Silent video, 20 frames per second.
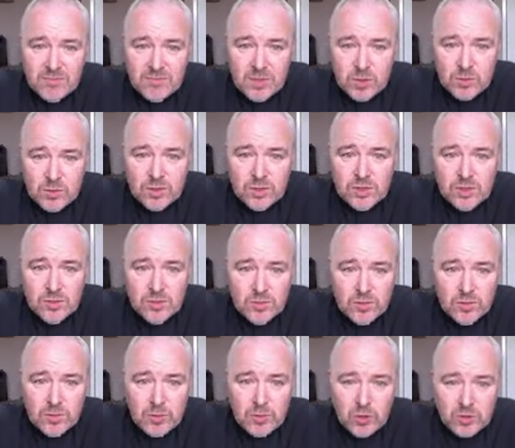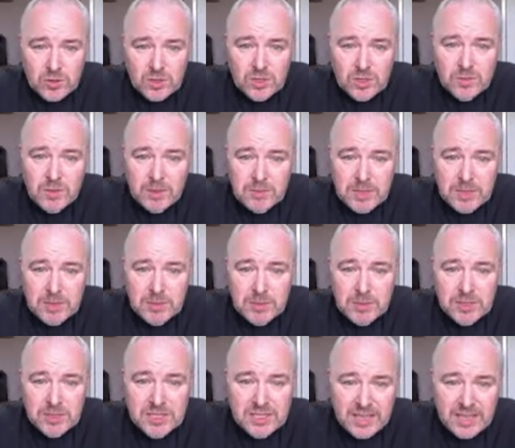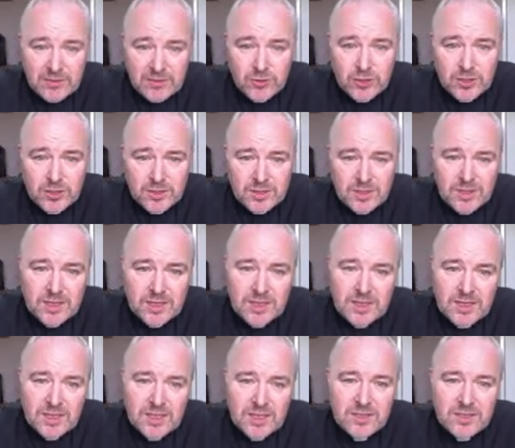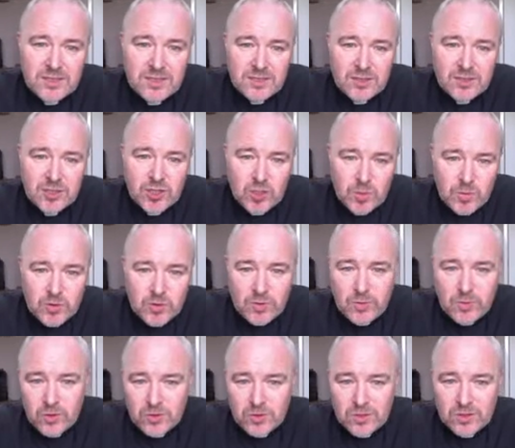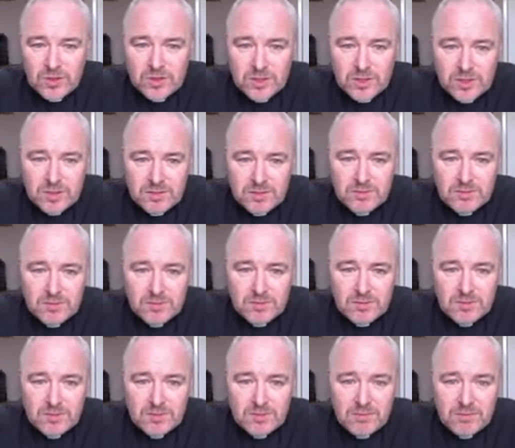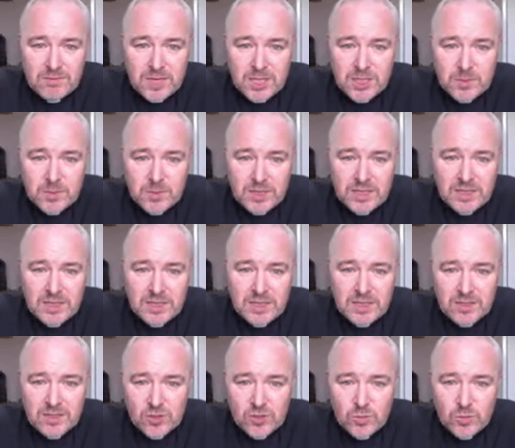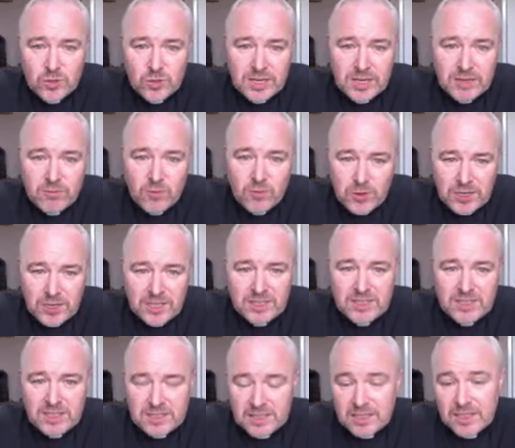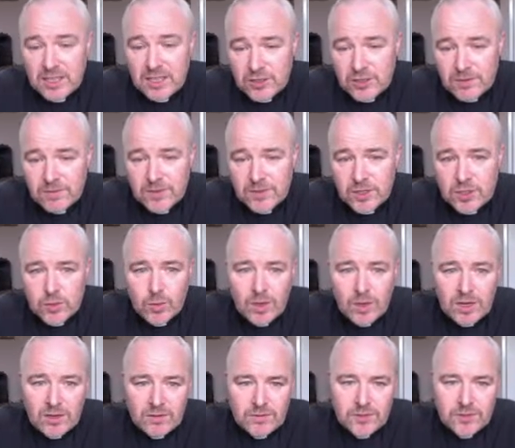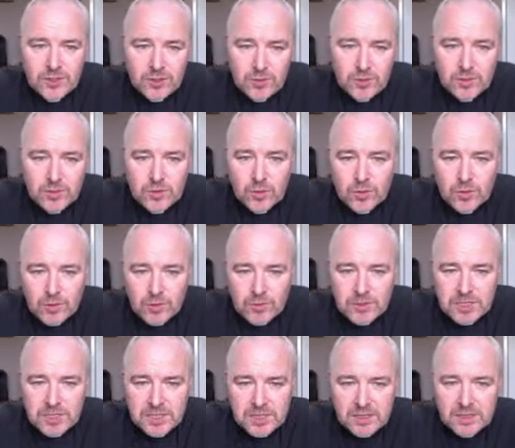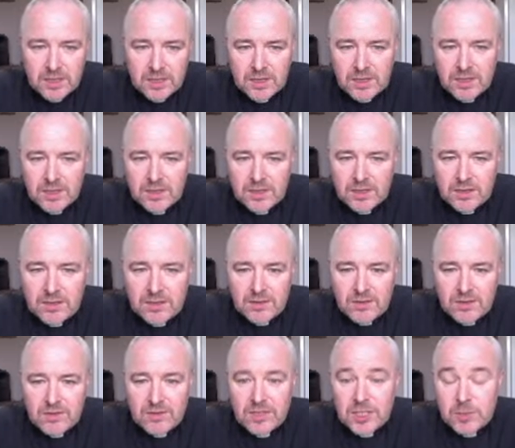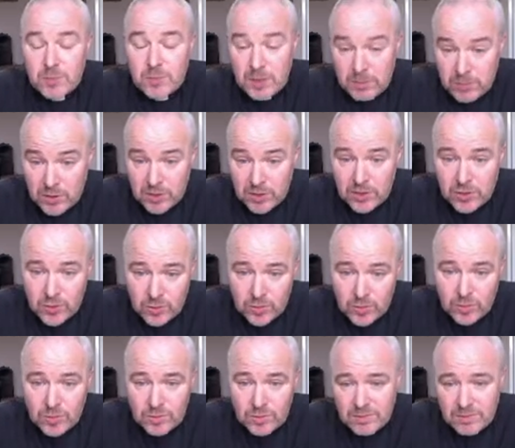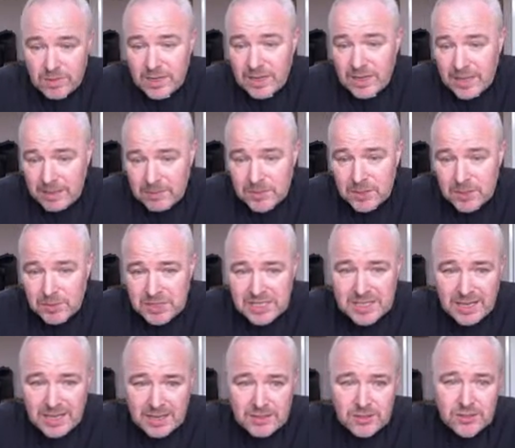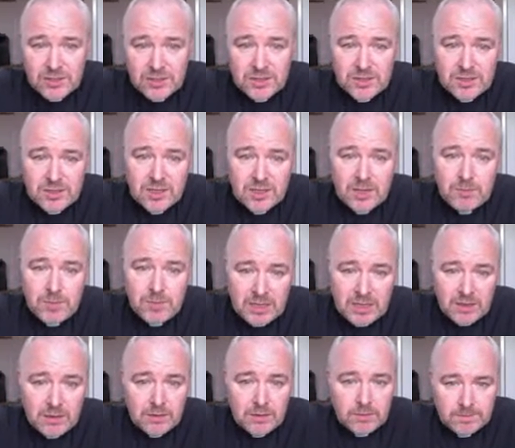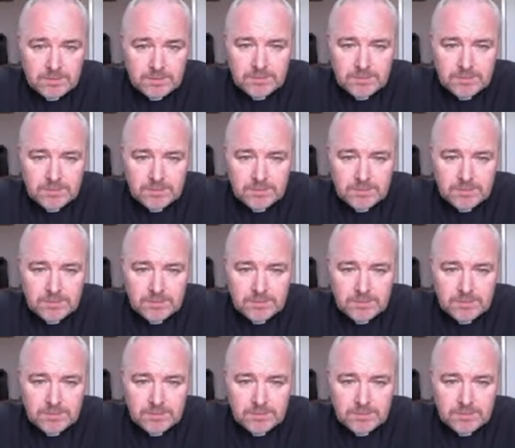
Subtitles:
The pseudo apostles might be the people sent, and the super apostles might be a somewhat ironic designation for the 12, to whose authority these people who claim to be sent appeal.